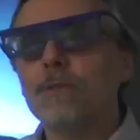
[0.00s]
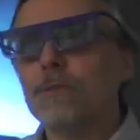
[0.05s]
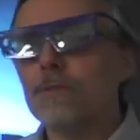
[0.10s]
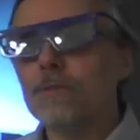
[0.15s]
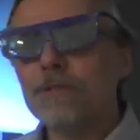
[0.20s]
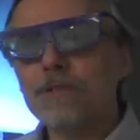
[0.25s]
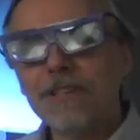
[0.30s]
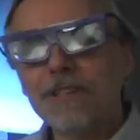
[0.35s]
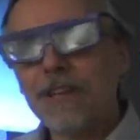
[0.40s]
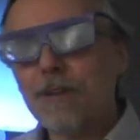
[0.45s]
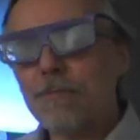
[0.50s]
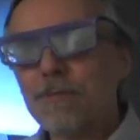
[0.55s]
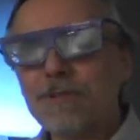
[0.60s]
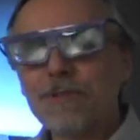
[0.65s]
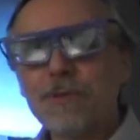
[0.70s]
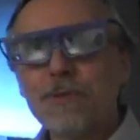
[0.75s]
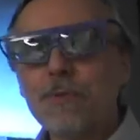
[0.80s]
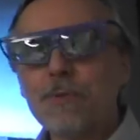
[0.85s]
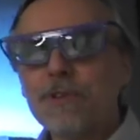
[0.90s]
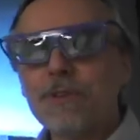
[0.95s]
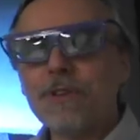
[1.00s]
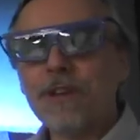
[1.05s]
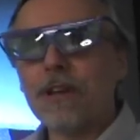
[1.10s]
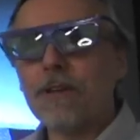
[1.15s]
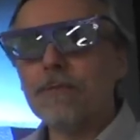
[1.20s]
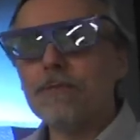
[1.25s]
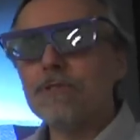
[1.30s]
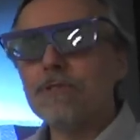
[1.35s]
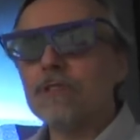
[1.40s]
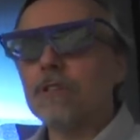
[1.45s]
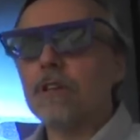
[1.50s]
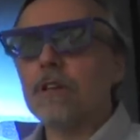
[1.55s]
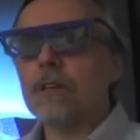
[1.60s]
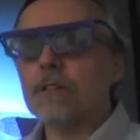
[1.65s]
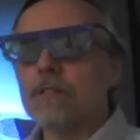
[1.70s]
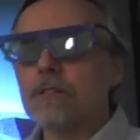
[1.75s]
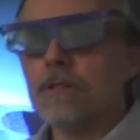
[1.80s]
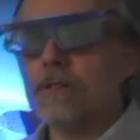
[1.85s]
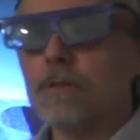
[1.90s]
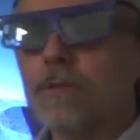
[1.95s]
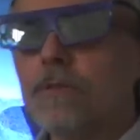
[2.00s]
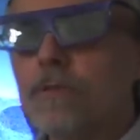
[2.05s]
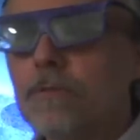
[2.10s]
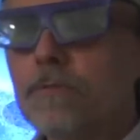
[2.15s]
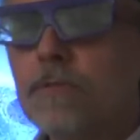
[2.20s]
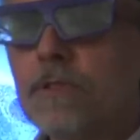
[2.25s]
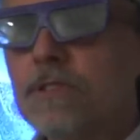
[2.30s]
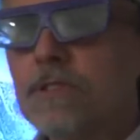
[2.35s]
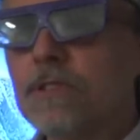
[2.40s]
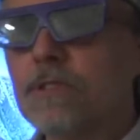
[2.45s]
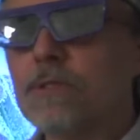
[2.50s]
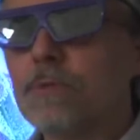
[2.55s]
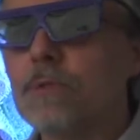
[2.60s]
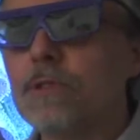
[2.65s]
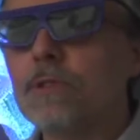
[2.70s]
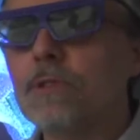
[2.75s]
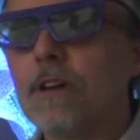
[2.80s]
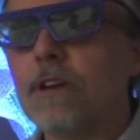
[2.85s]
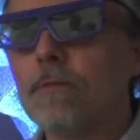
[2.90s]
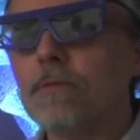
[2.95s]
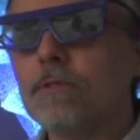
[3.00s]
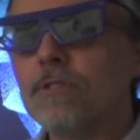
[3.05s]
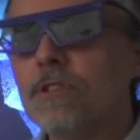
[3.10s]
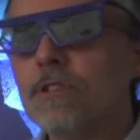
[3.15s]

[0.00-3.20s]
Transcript: Learn the chemistry when you have the chance. Learn the physics when you have the